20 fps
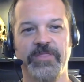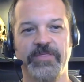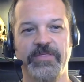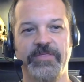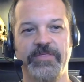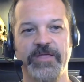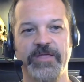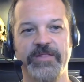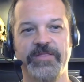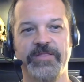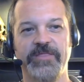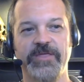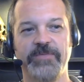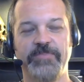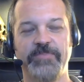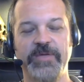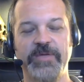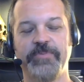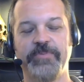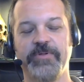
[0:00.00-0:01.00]
the
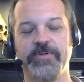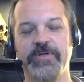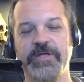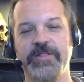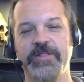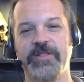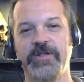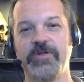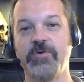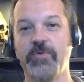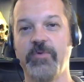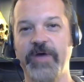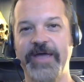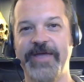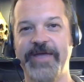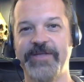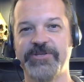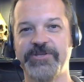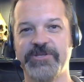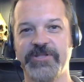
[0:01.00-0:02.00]
people in the New
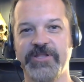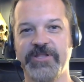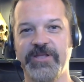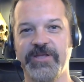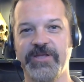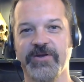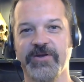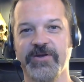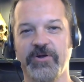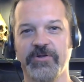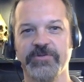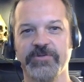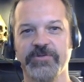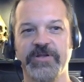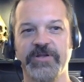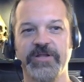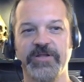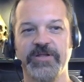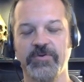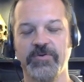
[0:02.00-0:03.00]
Age and the occult
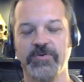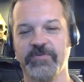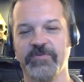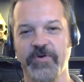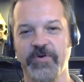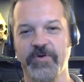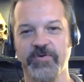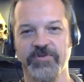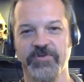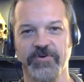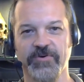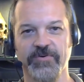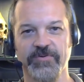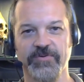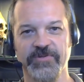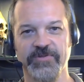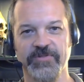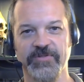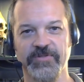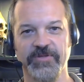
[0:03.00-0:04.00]
and in UFO
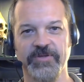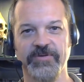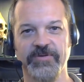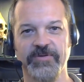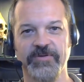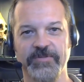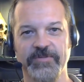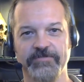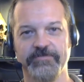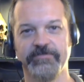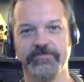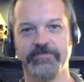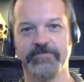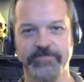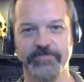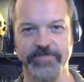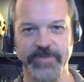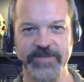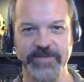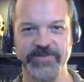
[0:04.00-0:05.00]
circles and
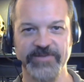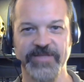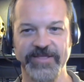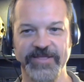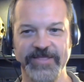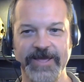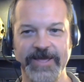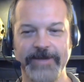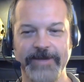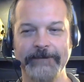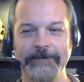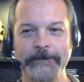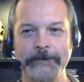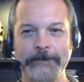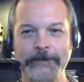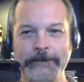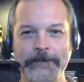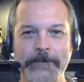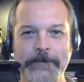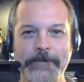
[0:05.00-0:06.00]
places like that,
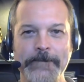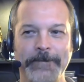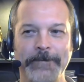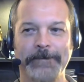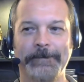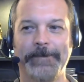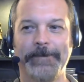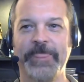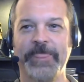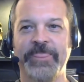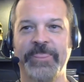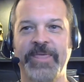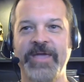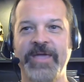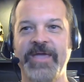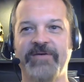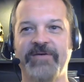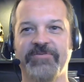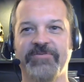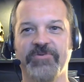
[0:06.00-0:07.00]

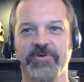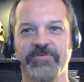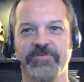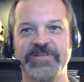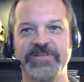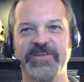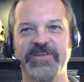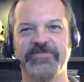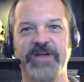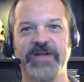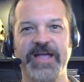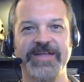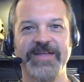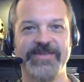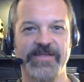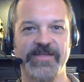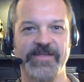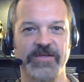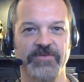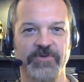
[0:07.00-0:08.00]
they have sort of a different
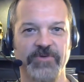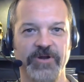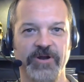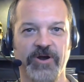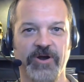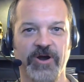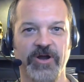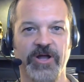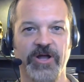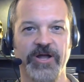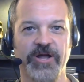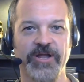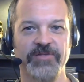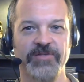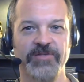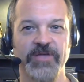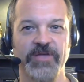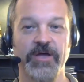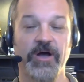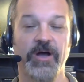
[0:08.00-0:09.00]
idea of what an Archon
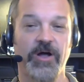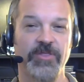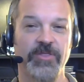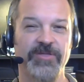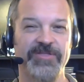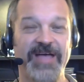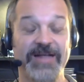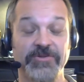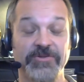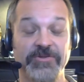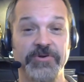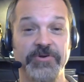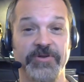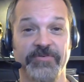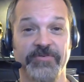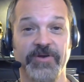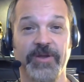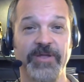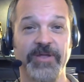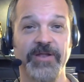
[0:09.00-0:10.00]
is. Not too
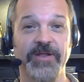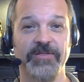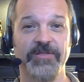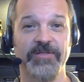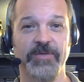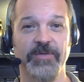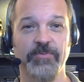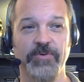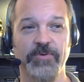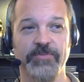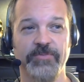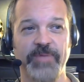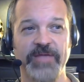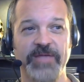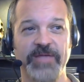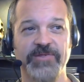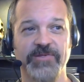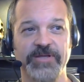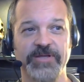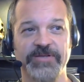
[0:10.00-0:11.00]
different. I mean, it would
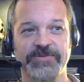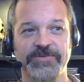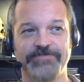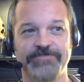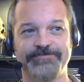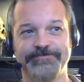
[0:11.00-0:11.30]
basically